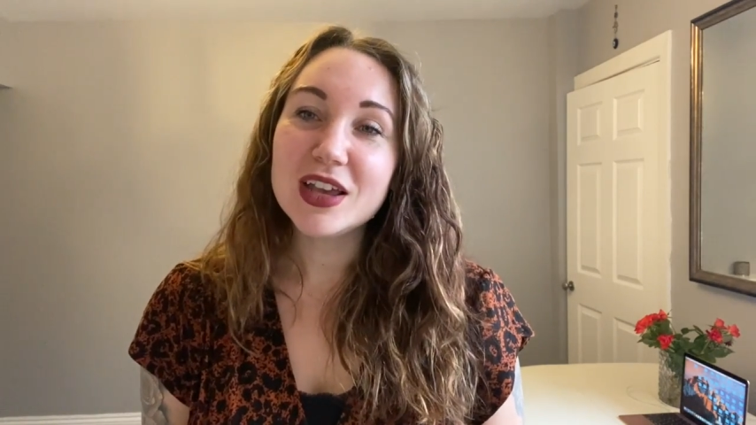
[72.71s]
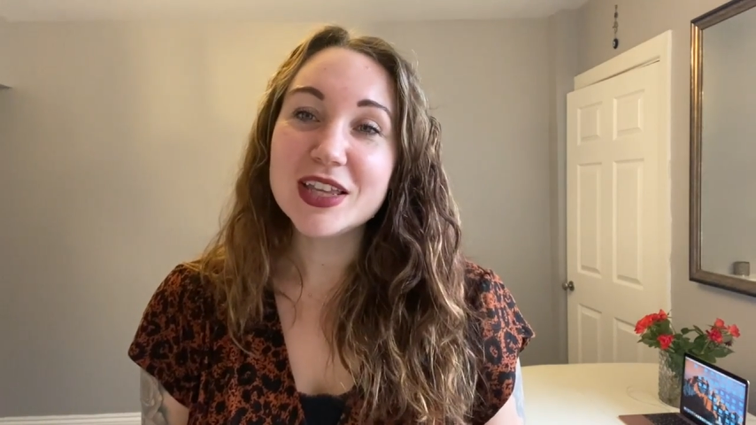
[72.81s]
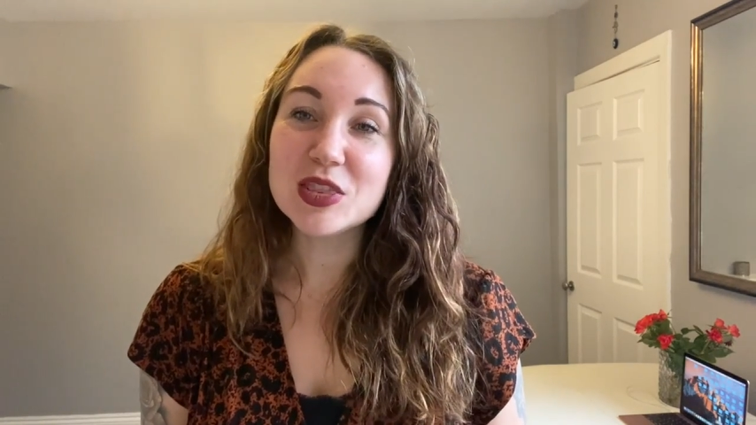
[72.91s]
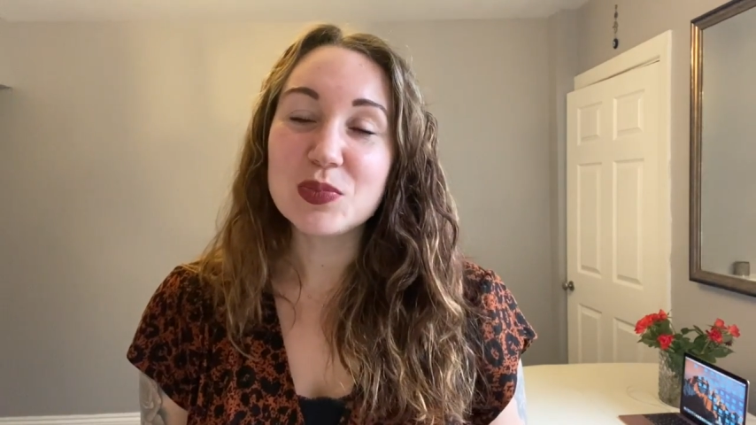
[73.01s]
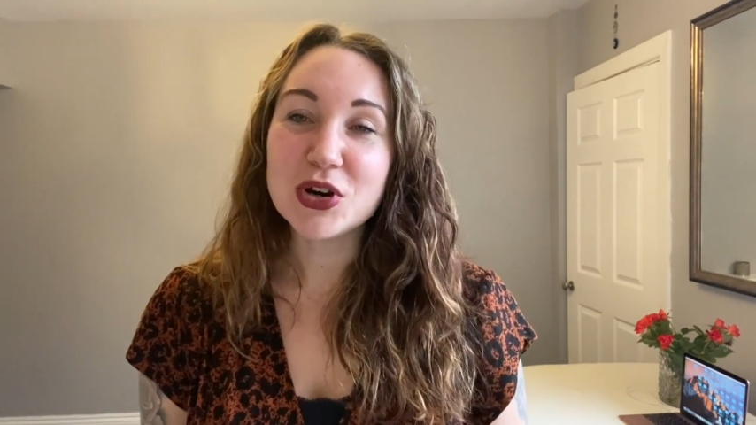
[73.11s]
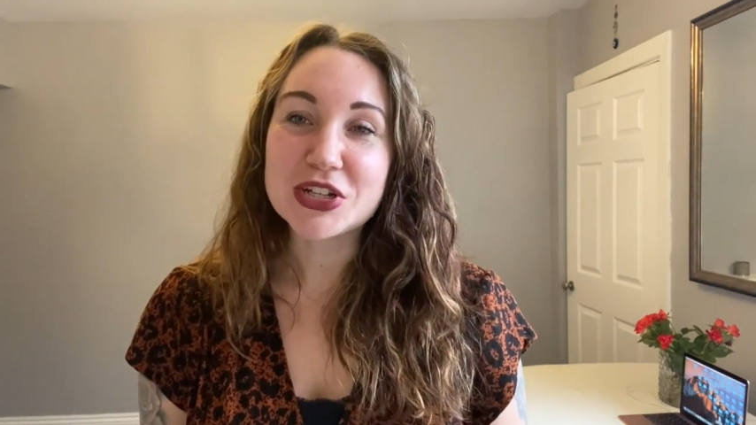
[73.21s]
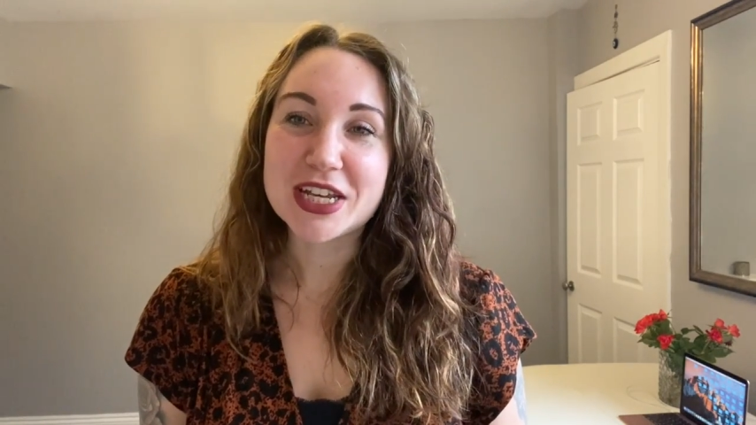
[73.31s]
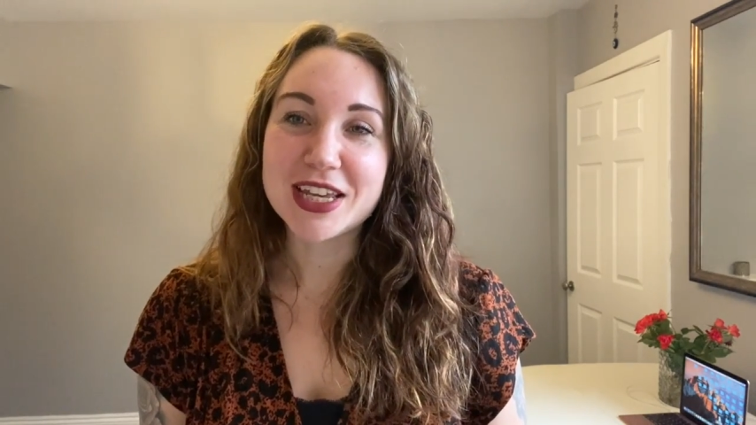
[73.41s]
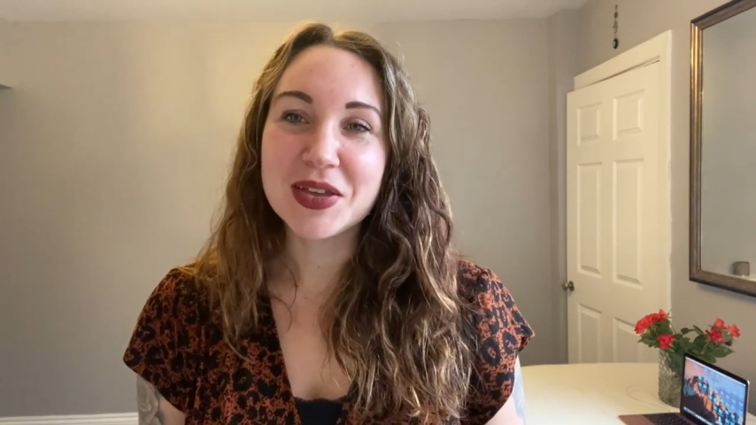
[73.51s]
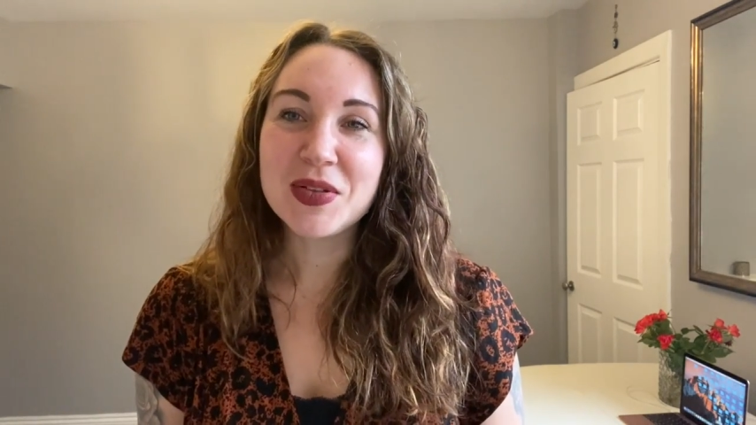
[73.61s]
in the
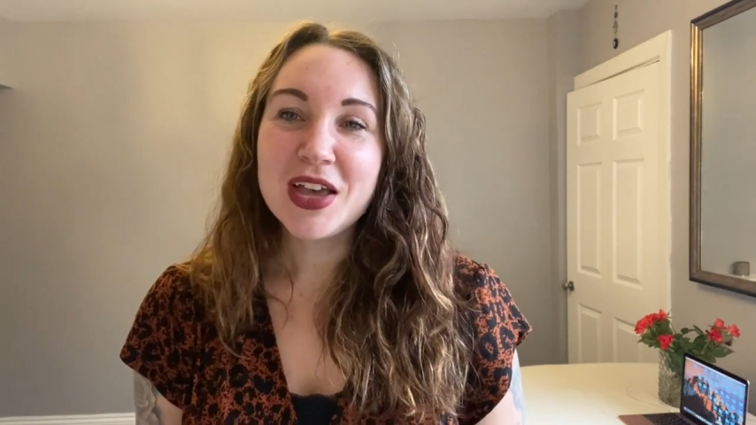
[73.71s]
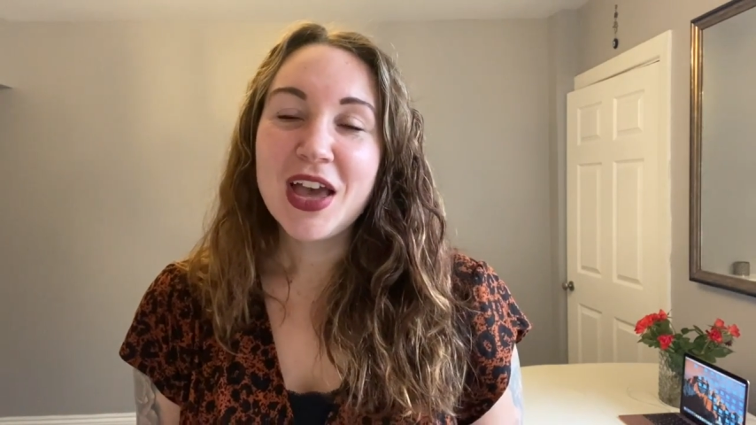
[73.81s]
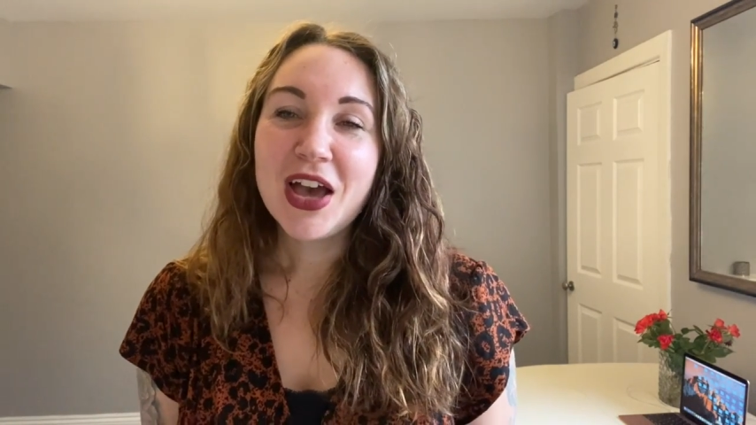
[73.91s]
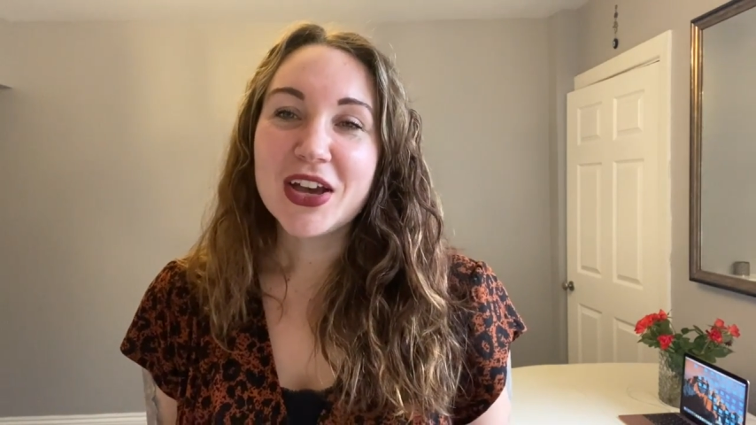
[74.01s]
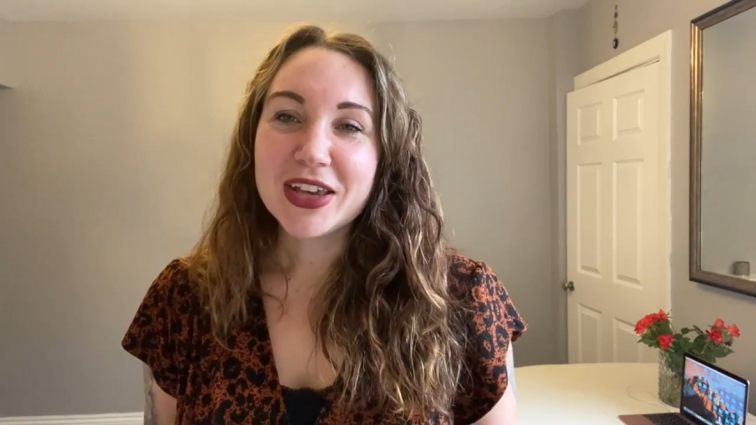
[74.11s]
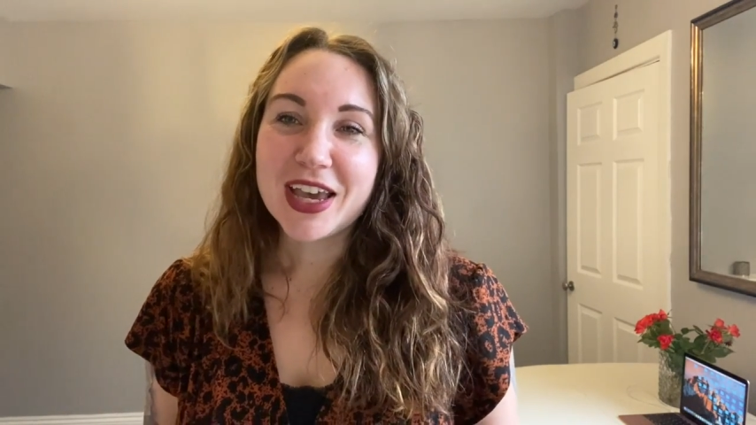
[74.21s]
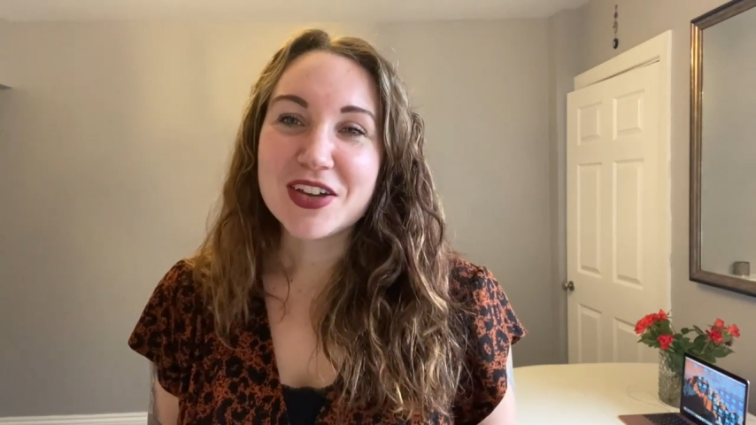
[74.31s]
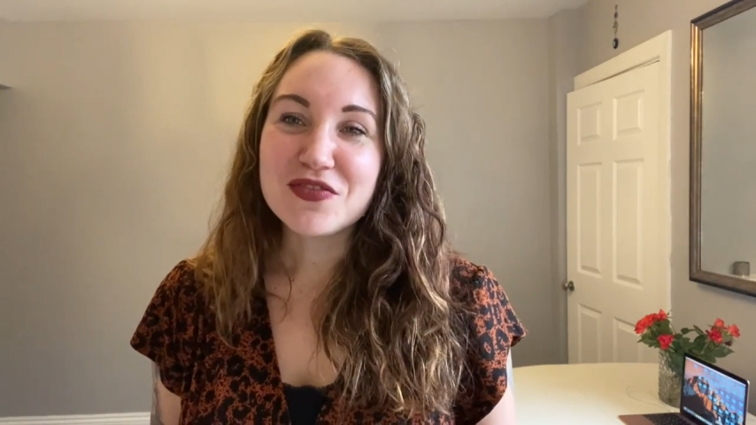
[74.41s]
body. Okay,